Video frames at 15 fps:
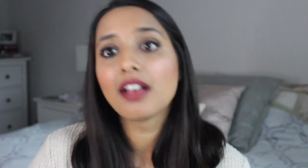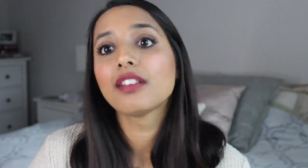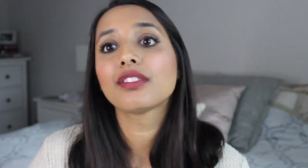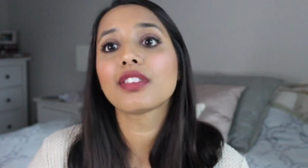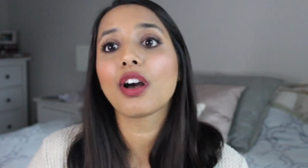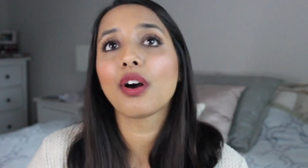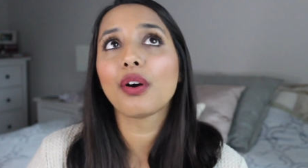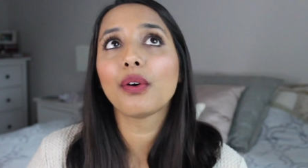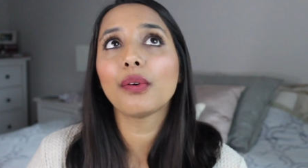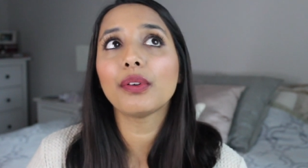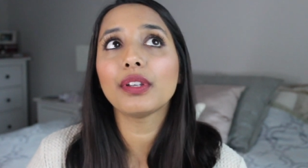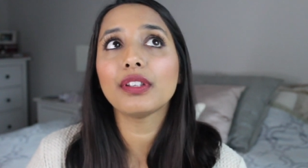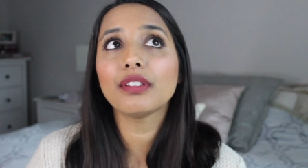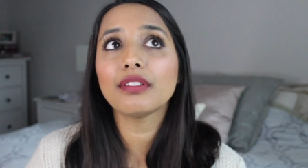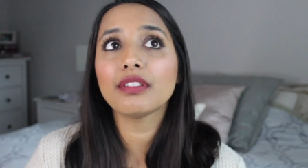So,
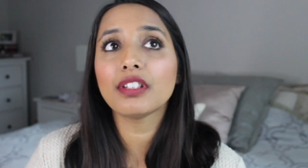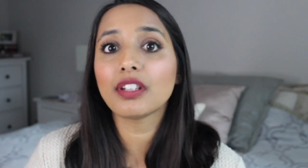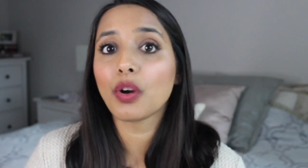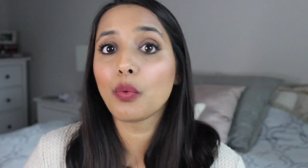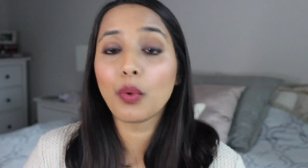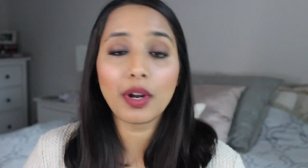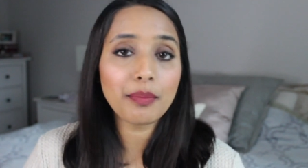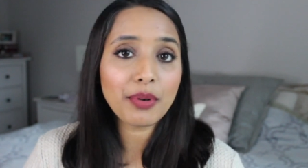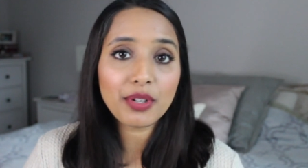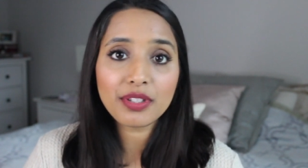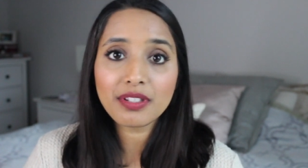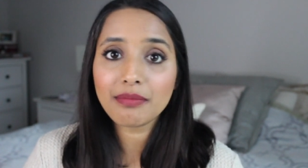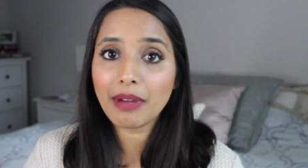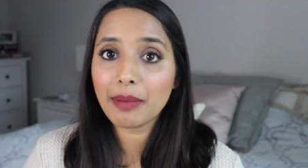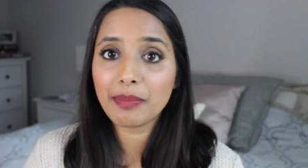one
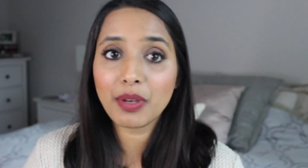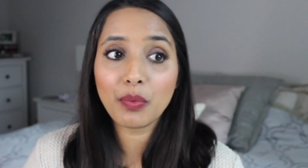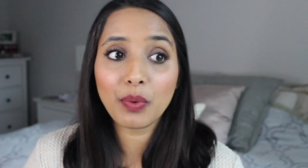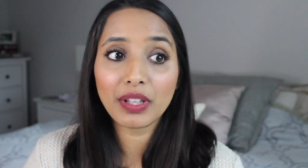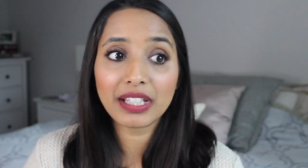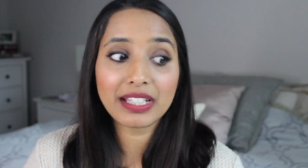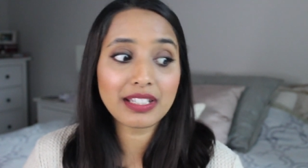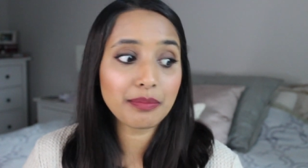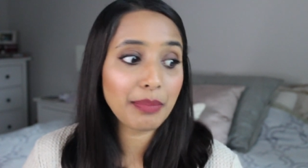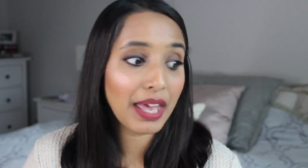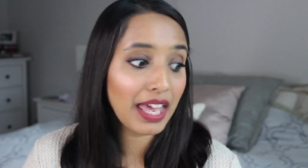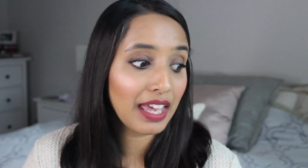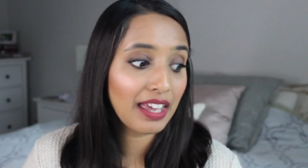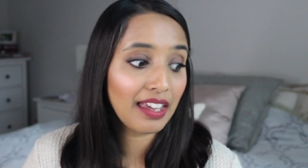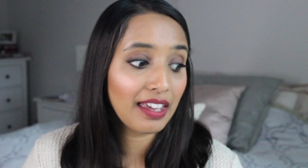person might be willing to
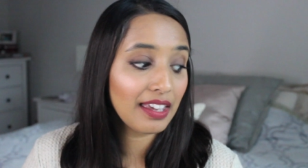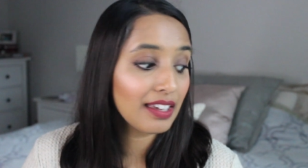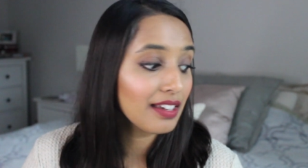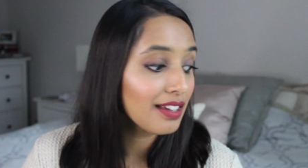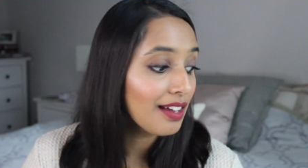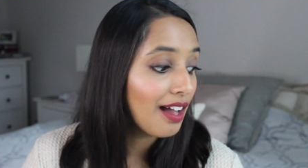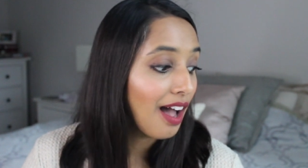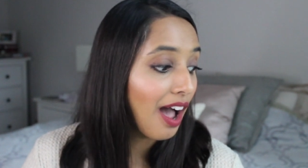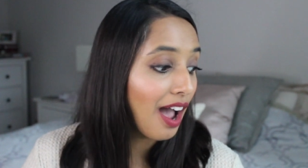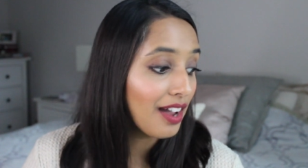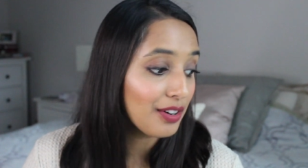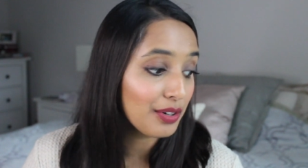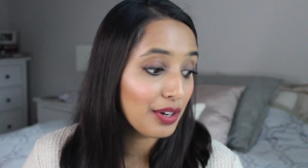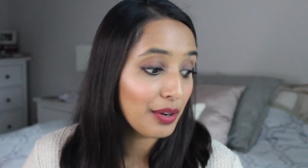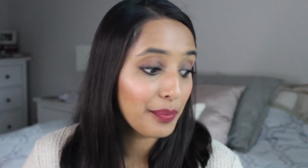pay, I
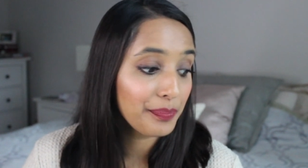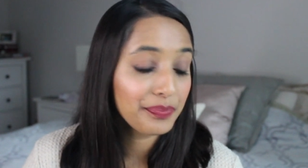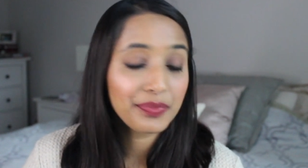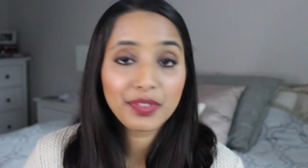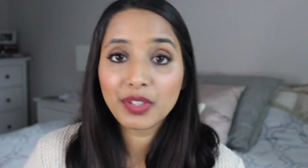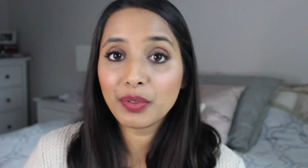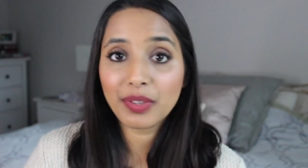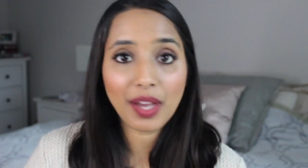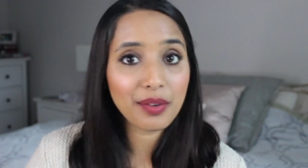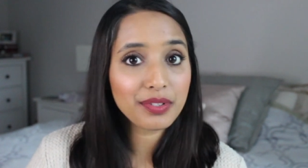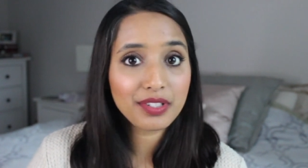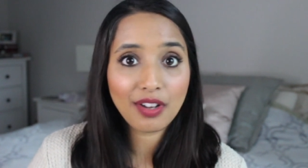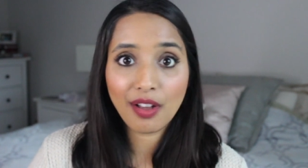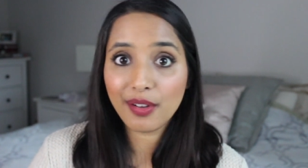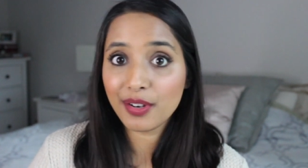don't know,
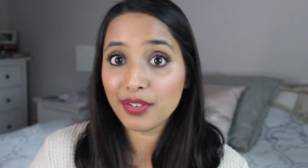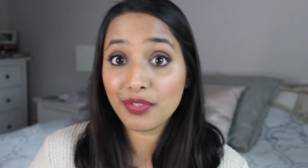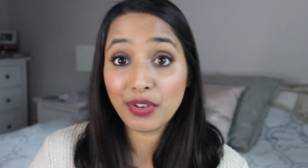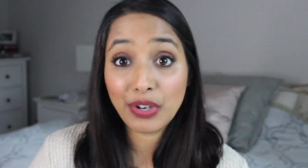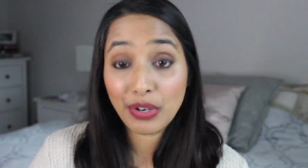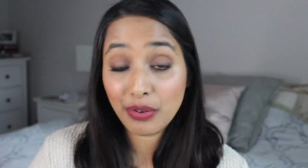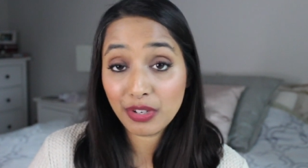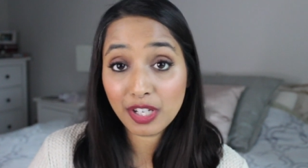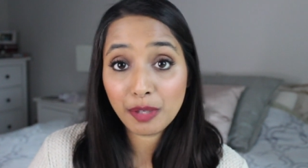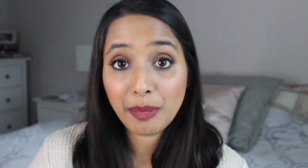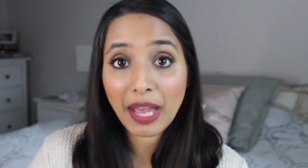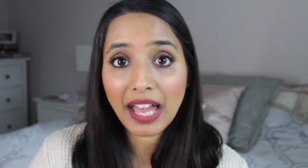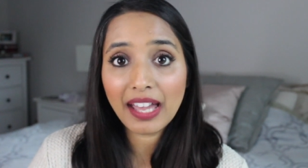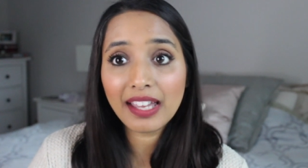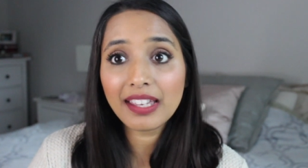$2,000 for a Gucci
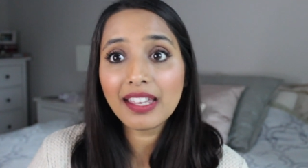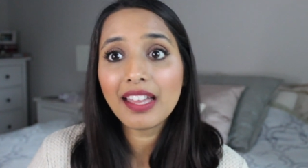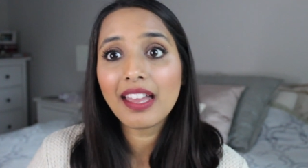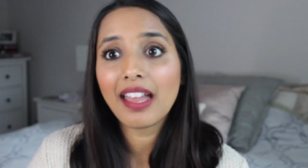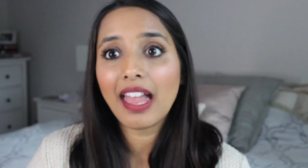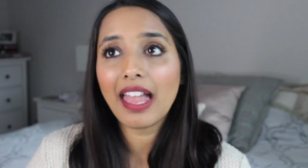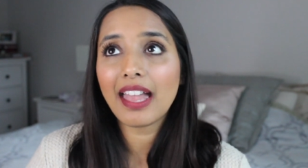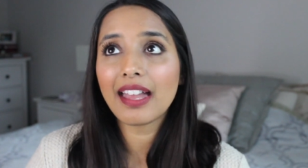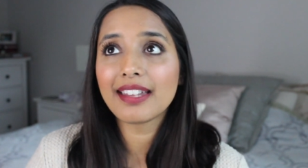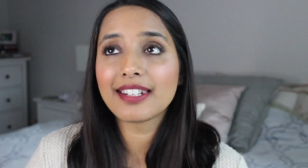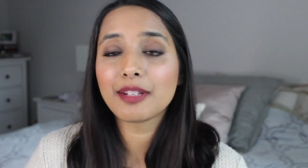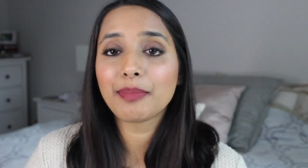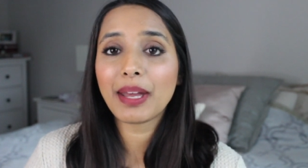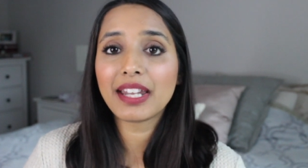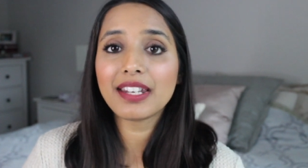bag, and
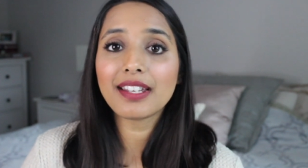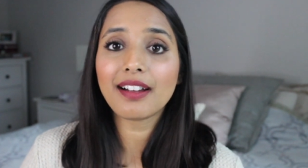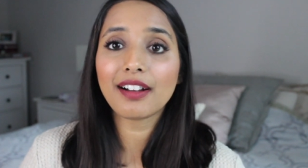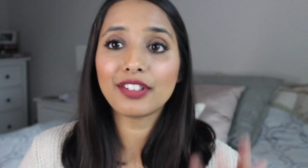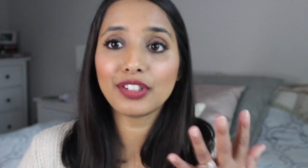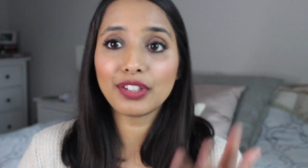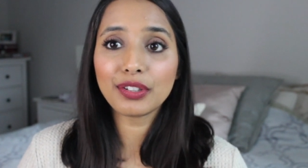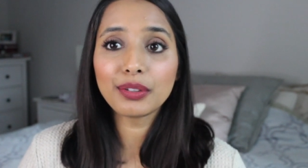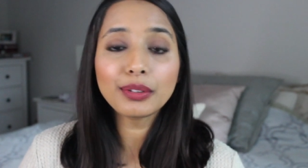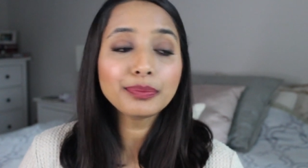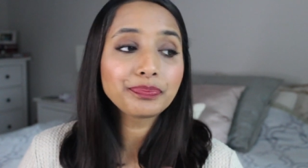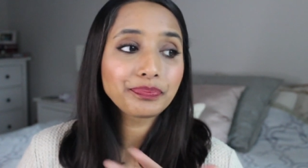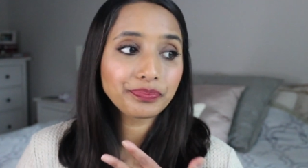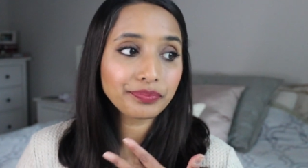depending on you,